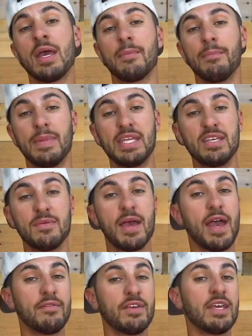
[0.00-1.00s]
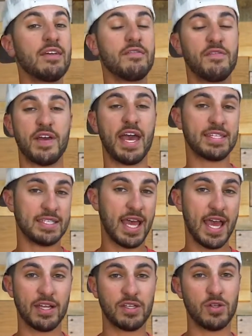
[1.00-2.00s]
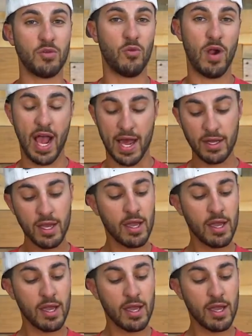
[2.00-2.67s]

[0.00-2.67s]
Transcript: medium heavy fast action rod.